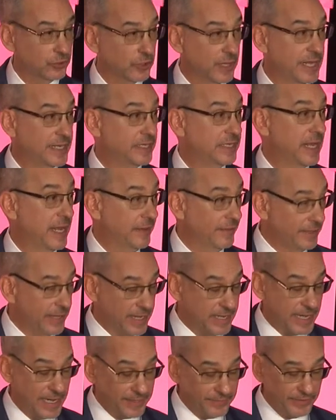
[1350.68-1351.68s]
and
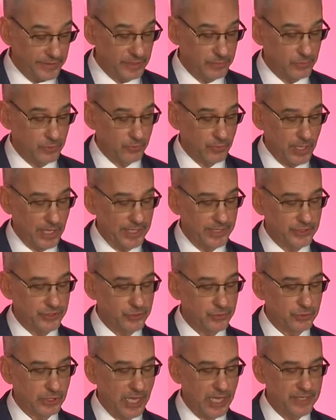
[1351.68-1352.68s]
inalienable right
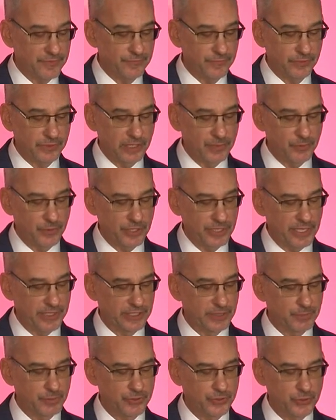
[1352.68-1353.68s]
to life, liberty, and
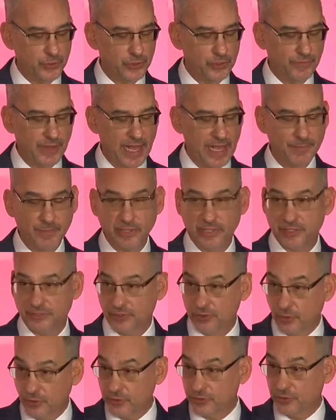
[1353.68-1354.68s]
the pursuit of happiness.
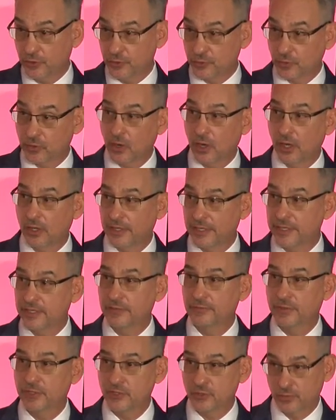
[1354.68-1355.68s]
Notice those were all
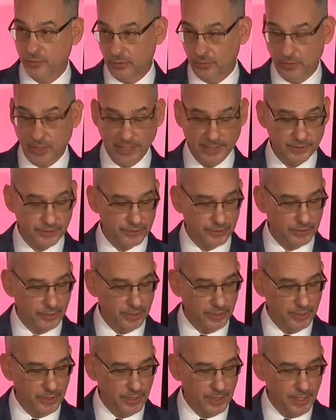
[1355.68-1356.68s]
individual rights.
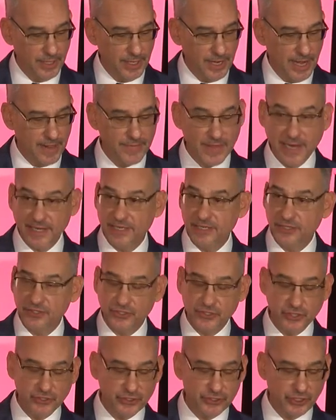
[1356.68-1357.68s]
And that it is
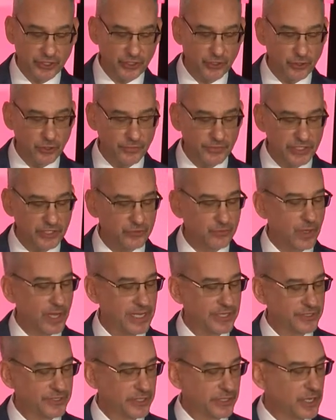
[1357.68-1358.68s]
to secure these
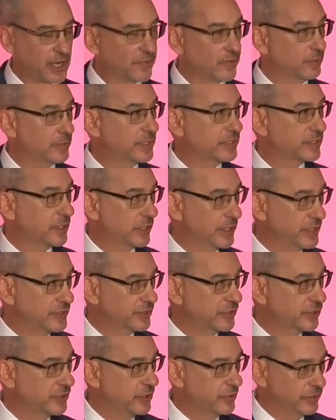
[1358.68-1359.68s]
rights that governments are
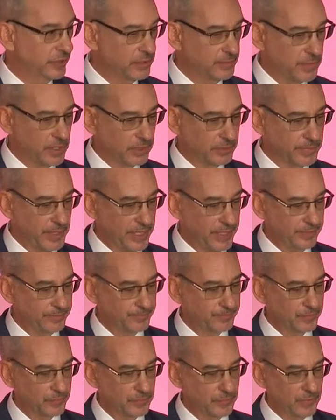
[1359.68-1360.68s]
instituted among men.
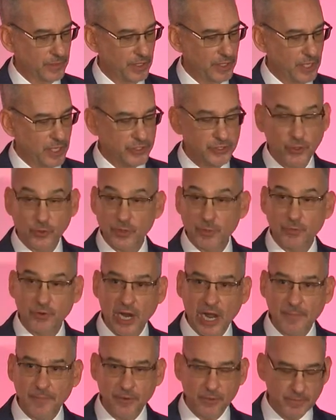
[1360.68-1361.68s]
So the
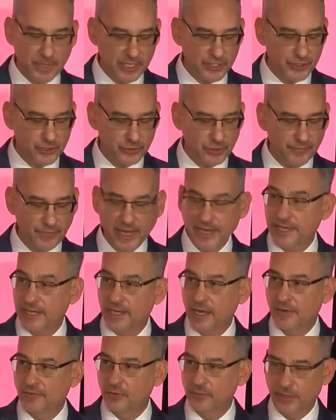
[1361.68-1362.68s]
proper measure of any
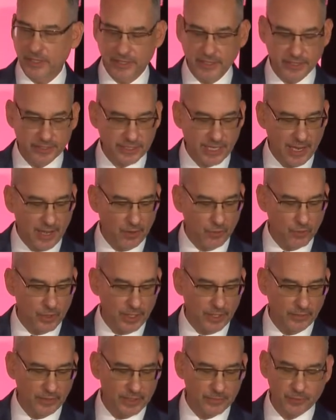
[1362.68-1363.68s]
government is how
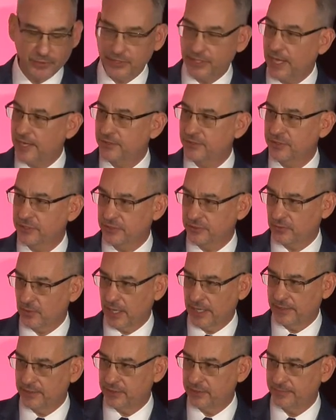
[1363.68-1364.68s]
well it protects these
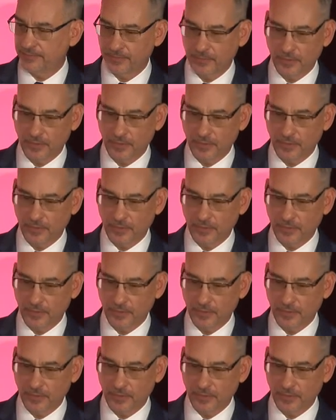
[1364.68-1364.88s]
rights.